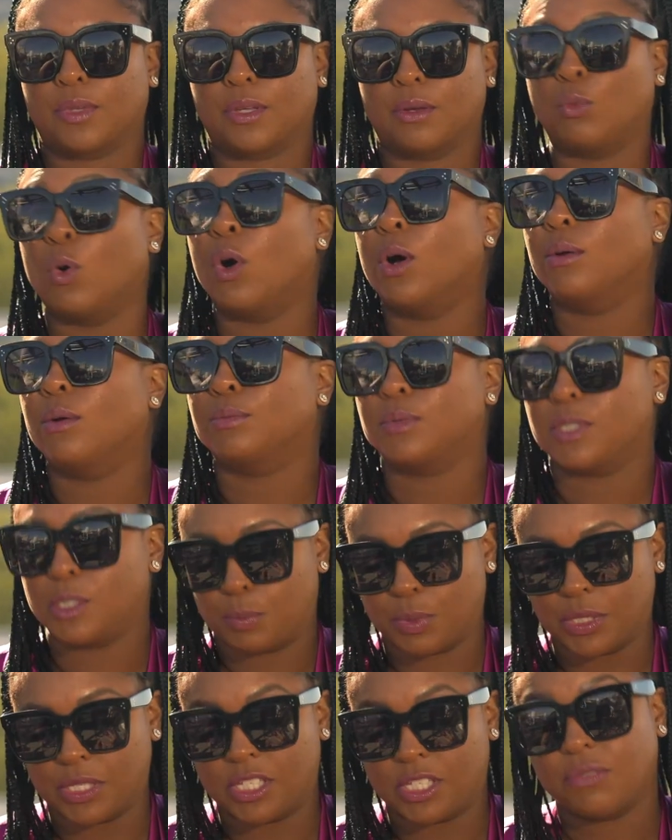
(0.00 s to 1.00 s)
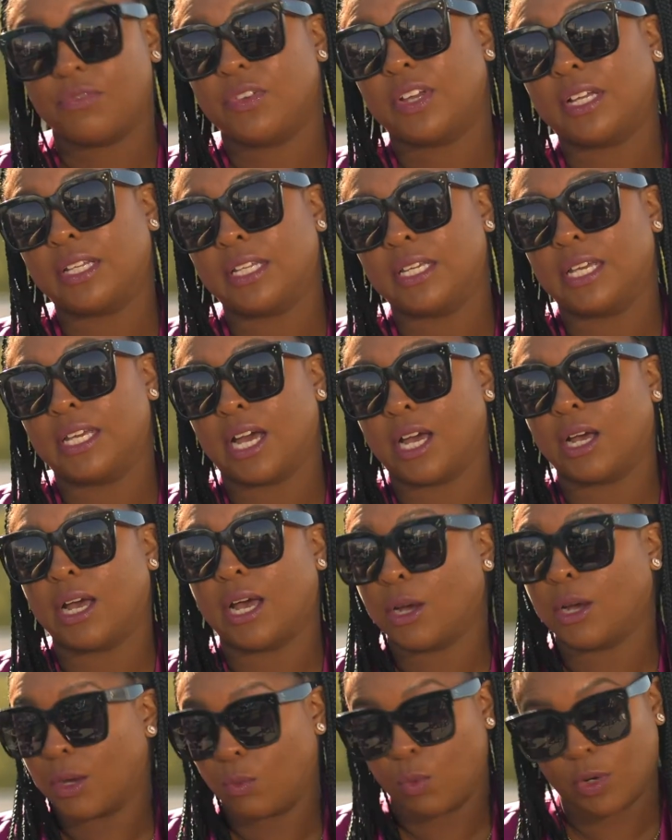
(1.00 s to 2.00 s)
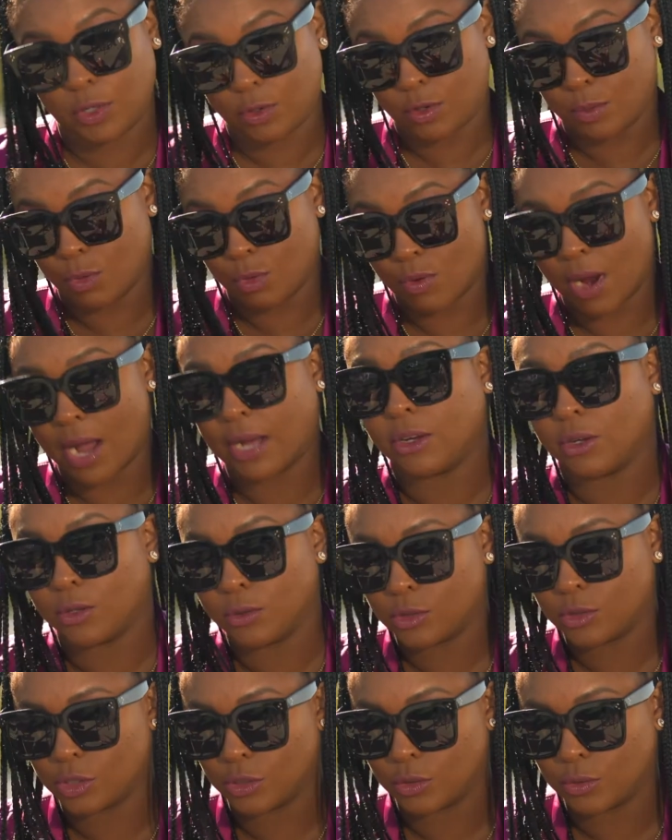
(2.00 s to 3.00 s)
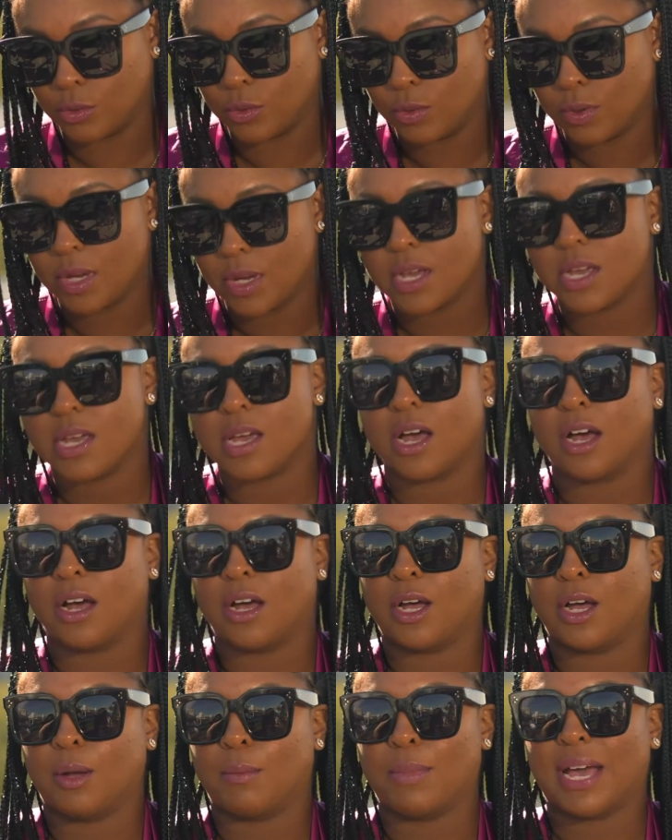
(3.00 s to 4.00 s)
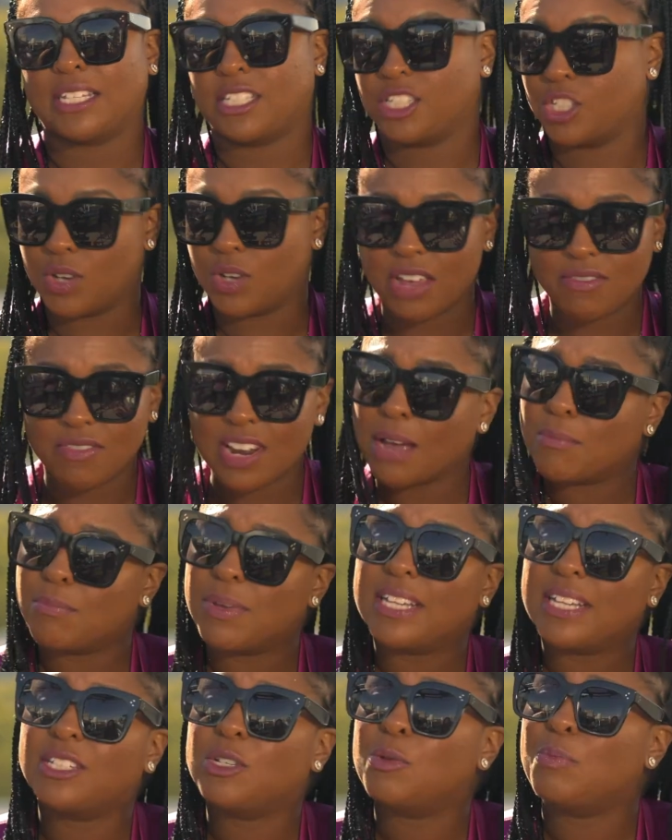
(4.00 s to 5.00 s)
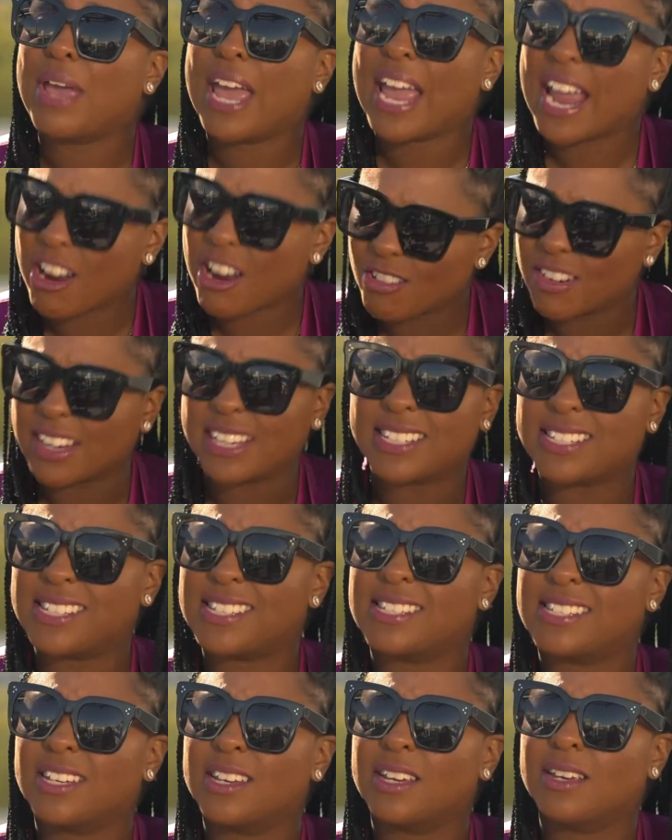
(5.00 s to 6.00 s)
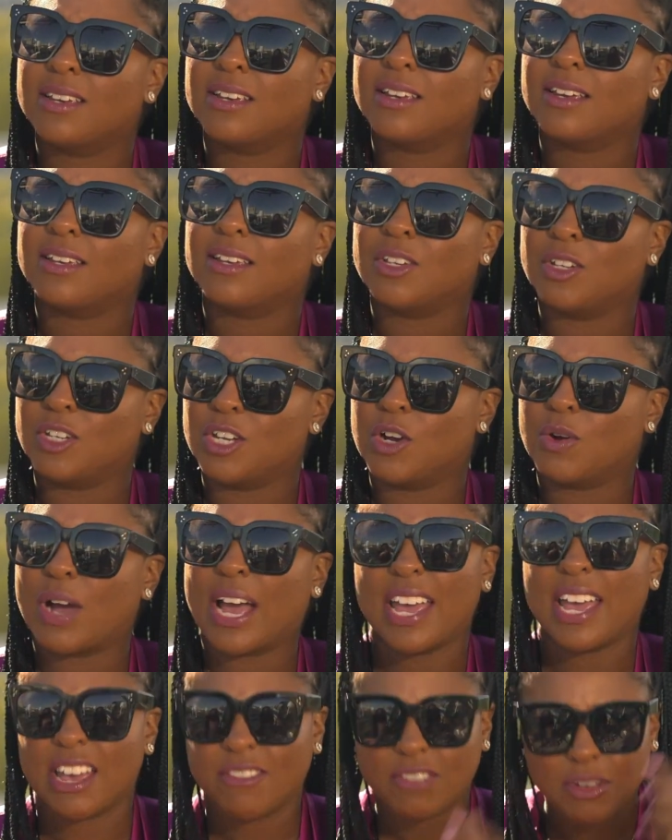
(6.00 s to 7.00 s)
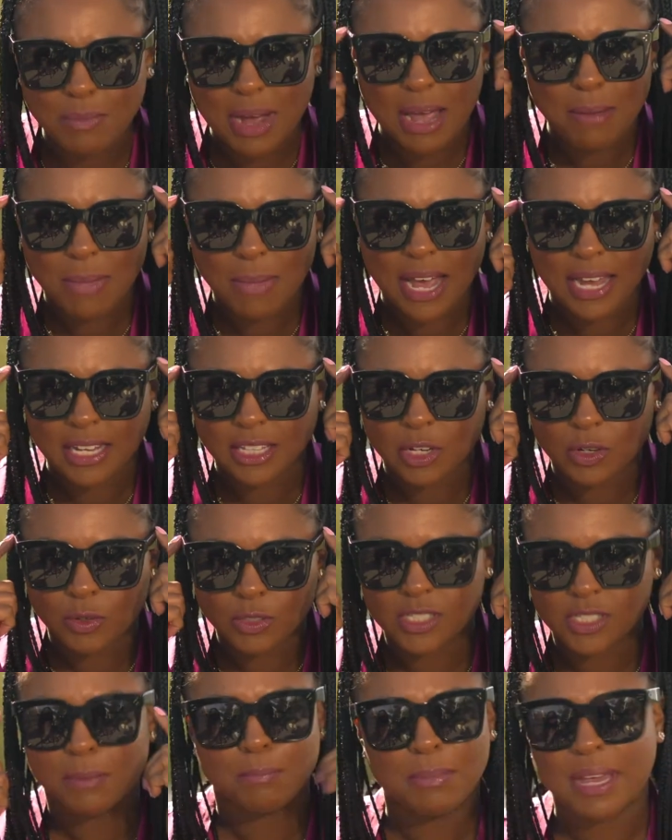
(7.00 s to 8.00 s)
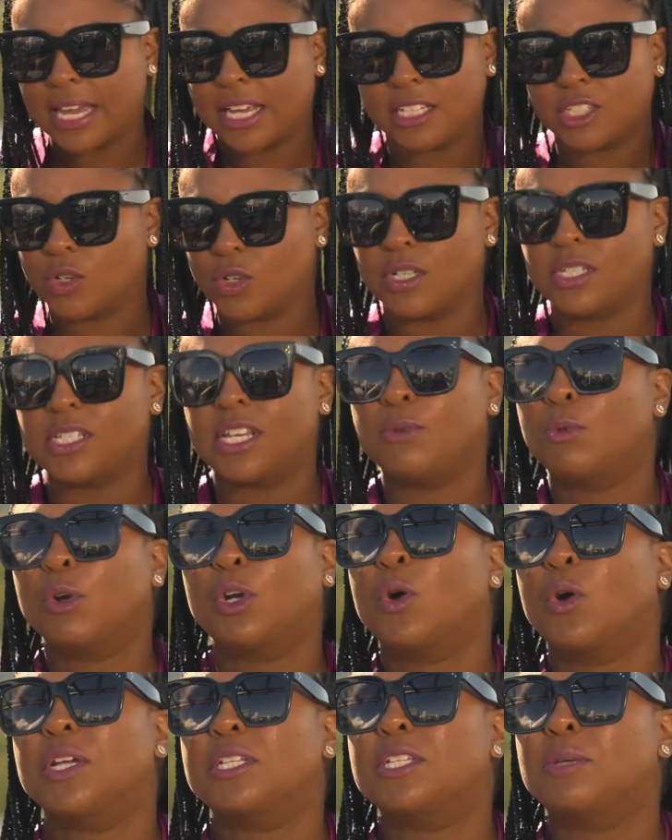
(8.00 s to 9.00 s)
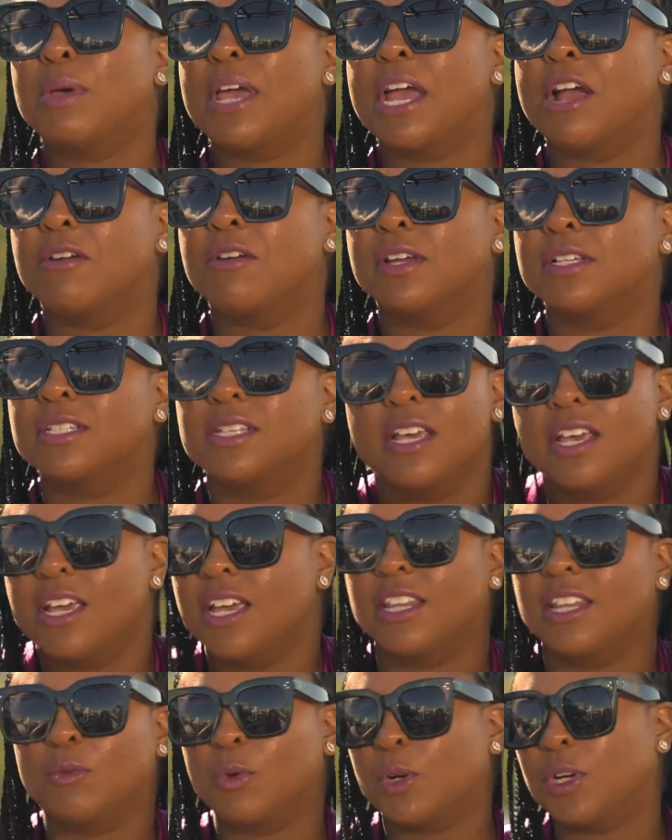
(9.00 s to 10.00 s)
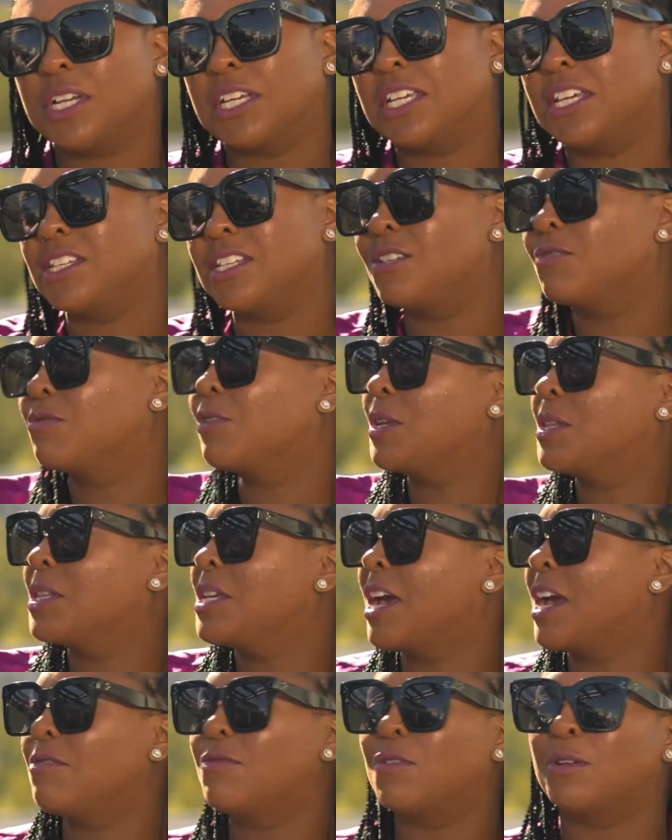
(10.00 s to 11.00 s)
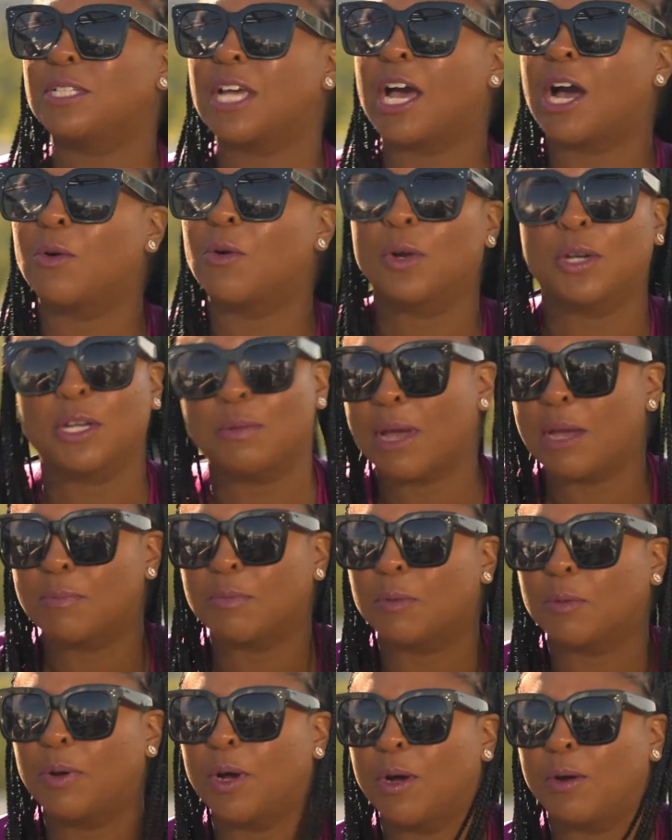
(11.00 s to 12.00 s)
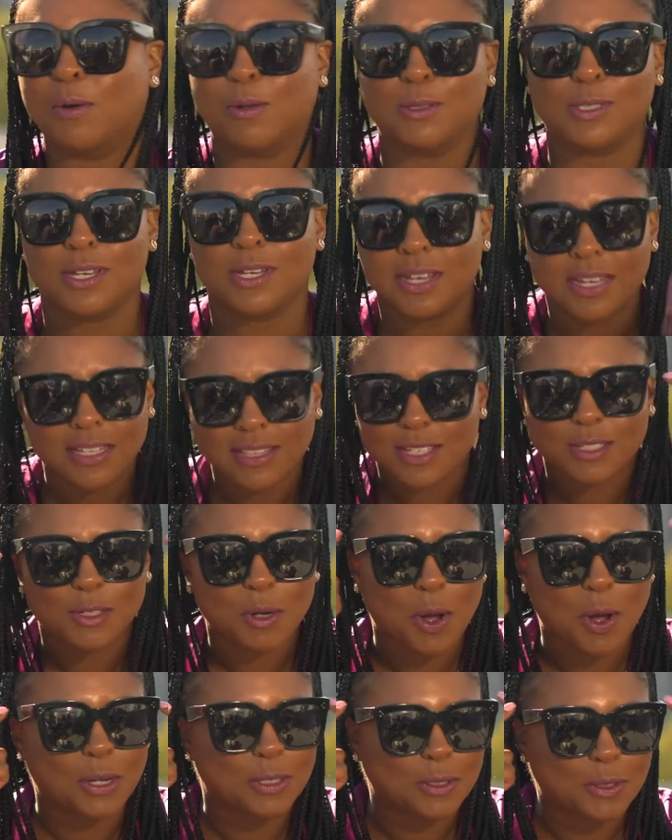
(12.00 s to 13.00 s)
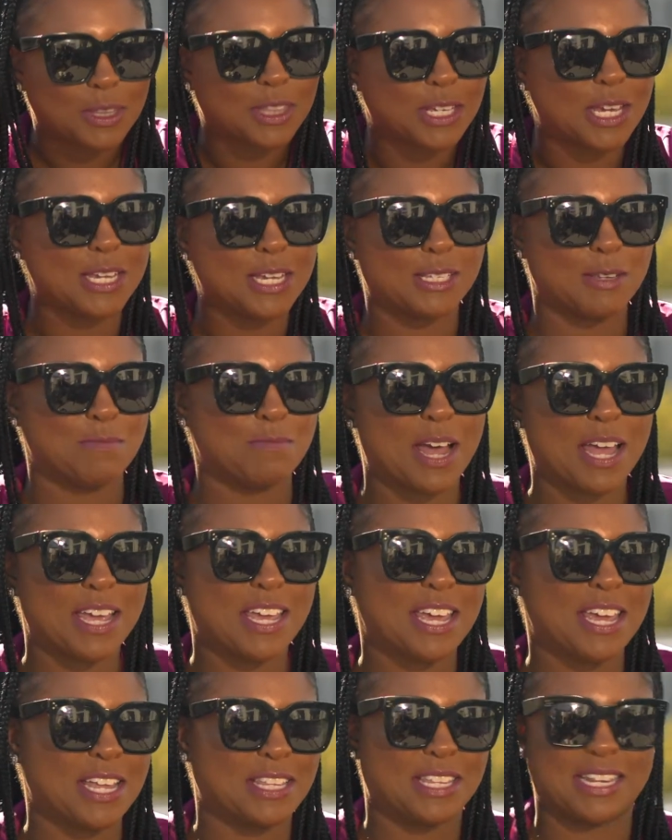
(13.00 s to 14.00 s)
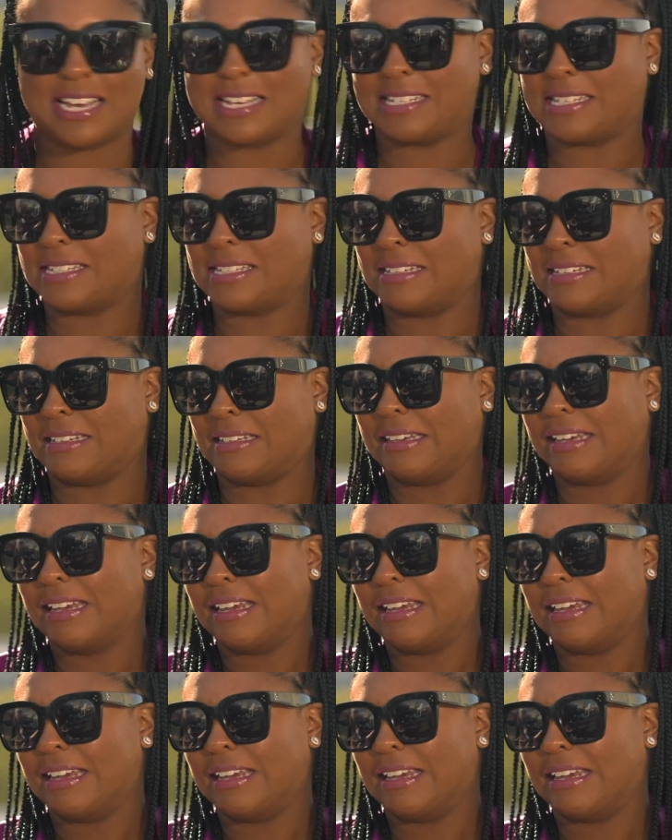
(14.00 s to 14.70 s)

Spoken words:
Well, specifically, I want to go to Morocco too. I still have not been to Paris. You know, I have in my mind though, some man's going to say, we're going to Paris, and then we're going to kiss in front of the Eiffel Tower, and he might propose. These are all little things in my head that I see.